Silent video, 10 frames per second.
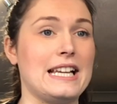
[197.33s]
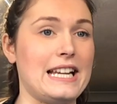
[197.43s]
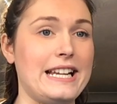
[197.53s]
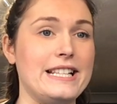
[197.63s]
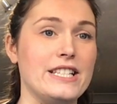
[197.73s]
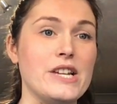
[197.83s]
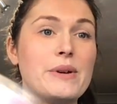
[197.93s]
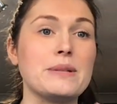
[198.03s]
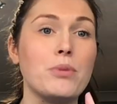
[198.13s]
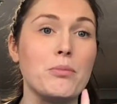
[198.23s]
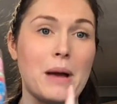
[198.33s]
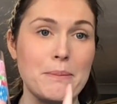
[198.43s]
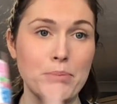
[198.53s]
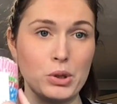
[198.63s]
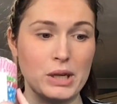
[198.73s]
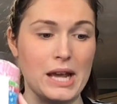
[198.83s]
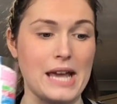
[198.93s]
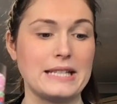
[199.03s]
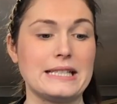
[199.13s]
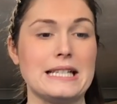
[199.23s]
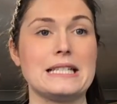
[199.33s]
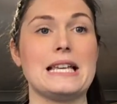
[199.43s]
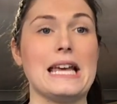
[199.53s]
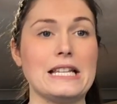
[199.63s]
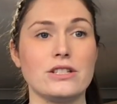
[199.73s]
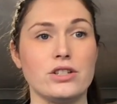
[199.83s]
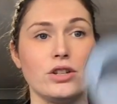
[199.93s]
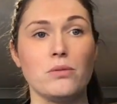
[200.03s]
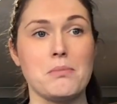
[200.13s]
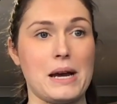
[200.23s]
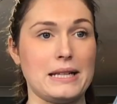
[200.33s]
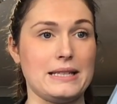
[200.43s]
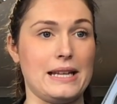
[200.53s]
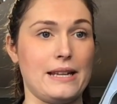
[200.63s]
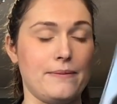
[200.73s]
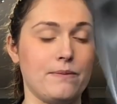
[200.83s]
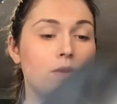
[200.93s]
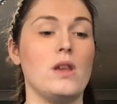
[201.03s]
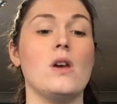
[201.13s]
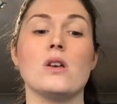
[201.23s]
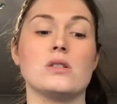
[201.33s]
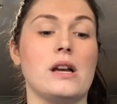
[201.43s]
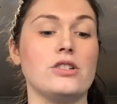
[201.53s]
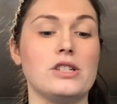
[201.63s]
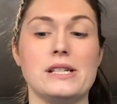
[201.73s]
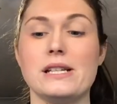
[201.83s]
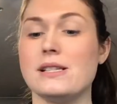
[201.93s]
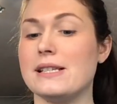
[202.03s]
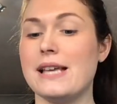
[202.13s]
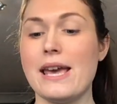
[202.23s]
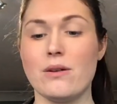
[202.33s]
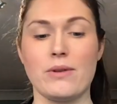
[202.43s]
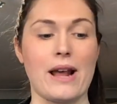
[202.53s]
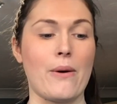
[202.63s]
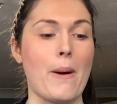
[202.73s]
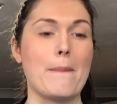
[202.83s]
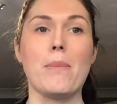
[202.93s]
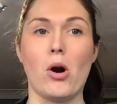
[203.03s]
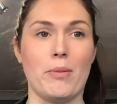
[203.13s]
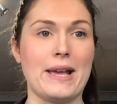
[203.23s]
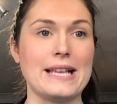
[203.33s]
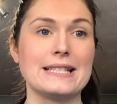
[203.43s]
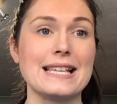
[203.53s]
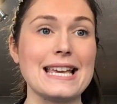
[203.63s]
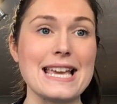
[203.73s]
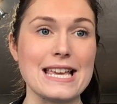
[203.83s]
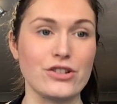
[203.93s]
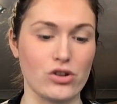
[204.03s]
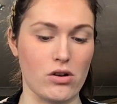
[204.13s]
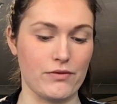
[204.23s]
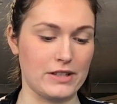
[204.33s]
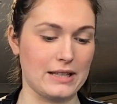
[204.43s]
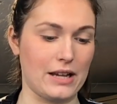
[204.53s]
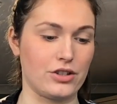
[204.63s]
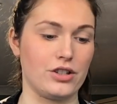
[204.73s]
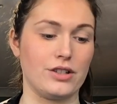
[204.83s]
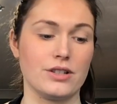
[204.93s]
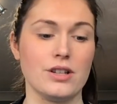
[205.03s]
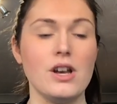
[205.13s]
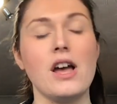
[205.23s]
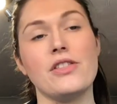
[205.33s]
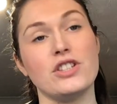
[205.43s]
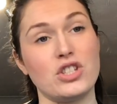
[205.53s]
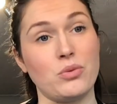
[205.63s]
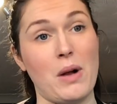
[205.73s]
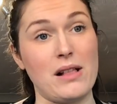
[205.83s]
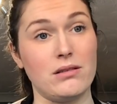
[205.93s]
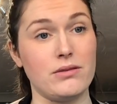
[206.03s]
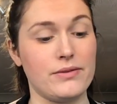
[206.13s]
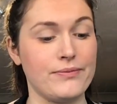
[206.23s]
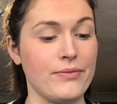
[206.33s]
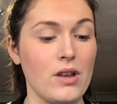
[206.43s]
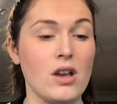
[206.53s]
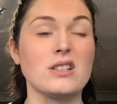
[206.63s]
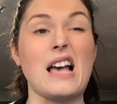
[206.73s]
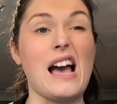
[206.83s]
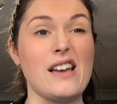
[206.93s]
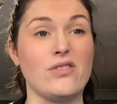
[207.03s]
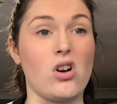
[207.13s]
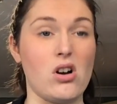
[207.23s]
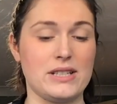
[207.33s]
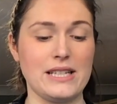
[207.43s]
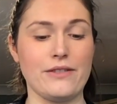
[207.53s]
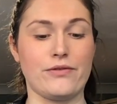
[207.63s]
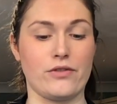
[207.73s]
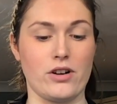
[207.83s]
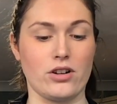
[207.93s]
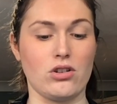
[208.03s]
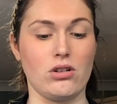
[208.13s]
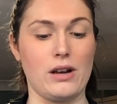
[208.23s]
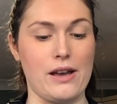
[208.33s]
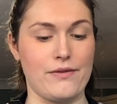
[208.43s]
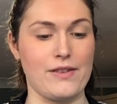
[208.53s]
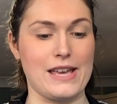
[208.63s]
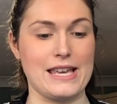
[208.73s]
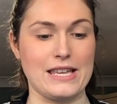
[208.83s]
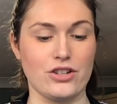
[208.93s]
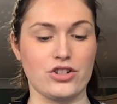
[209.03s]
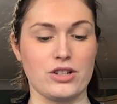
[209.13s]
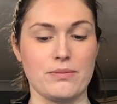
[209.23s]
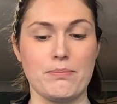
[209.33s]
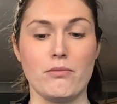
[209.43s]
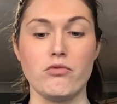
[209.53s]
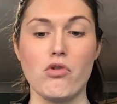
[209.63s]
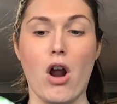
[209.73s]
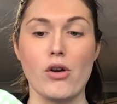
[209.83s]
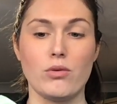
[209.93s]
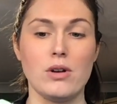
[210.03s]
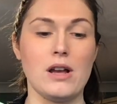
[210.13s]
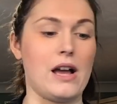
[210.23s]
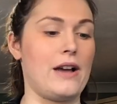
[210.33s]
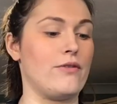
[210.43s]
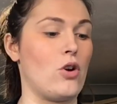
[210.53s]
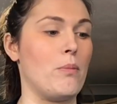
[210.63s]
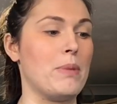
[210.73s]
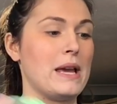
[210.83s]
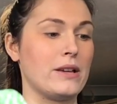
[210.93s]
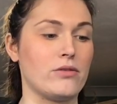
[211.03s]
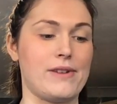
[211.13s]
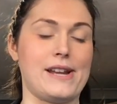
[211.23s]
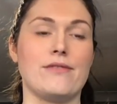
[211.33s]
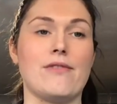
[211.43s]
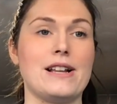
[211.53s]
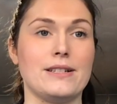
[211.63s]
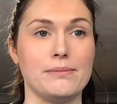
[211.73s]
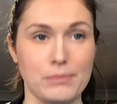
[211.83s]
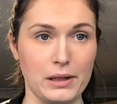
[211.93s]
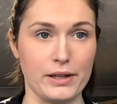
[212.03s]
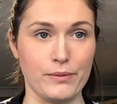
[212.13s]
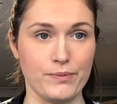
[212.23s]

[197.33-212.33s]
need to do is put my bun cases into my tin. So I just need to take one out and pop it into each of the sections. There's 12. So I've got a different colour for each row. I've got pink, green, red and blue.